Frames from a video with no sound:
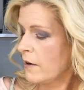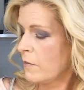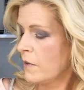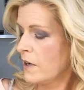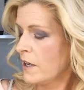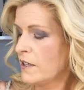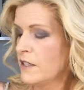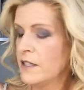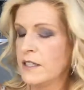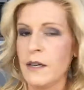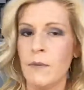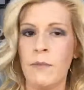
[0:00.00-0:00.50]
I'm
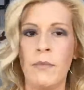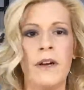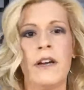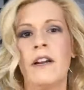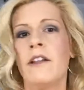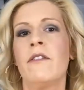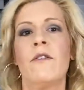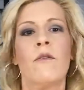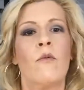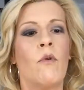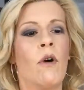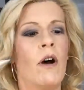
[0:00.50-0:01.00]
going to dip it
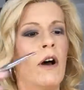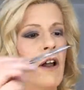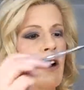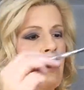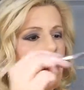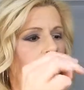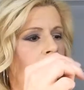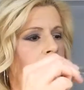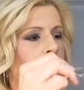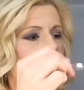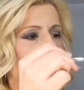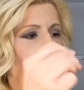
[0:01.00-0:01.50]
in the
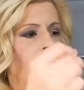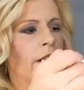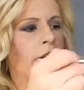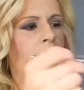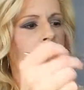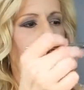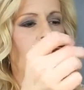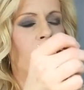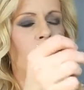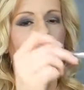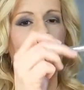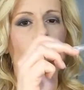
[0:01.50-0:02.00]
water and then
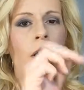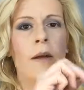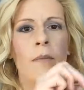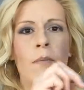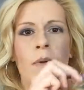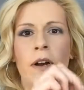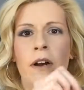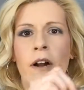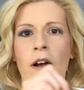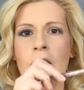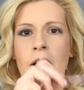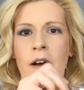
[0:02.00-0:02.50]
kind of
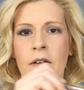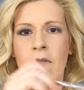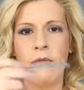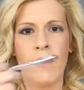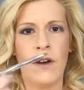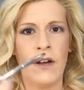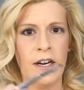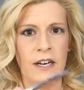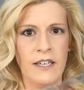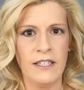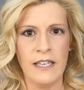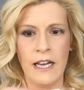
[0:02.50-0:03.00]
wipe it off
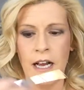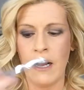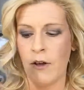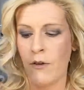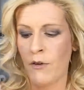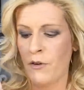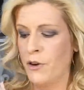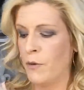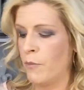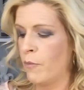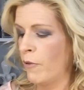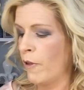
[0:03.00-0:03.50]
on a
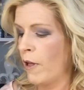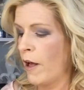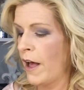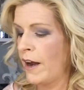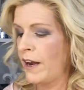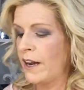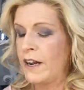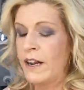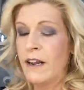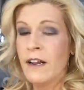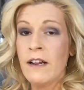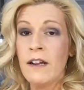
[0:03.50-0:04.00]
towel to blot
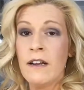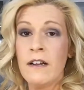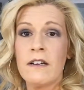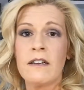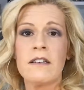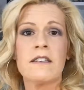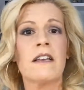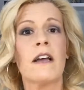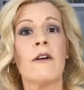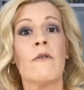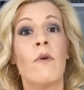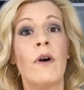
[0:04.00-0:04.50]
it,
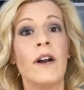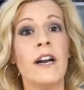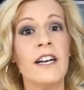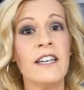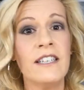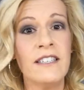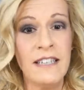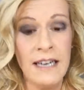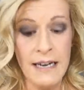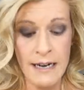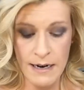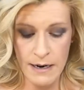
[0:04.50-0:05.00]
because I want
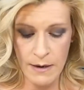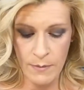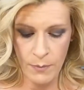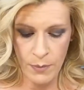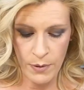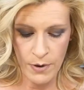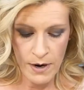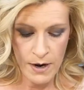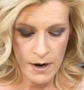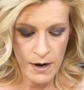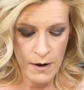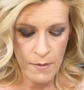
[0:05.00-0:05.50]
it damp
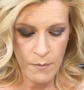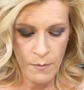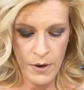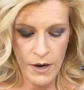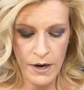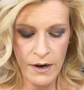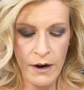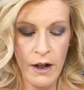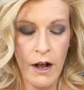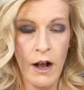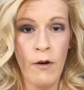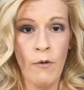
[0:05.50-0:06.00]

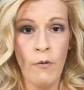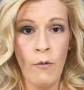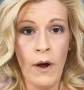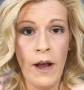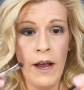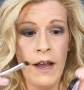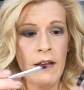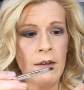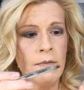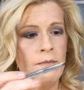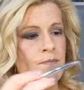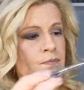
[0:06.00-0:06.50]
but not
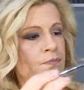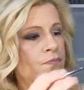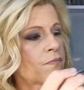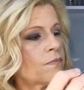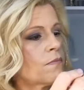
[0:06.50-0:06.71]
wet.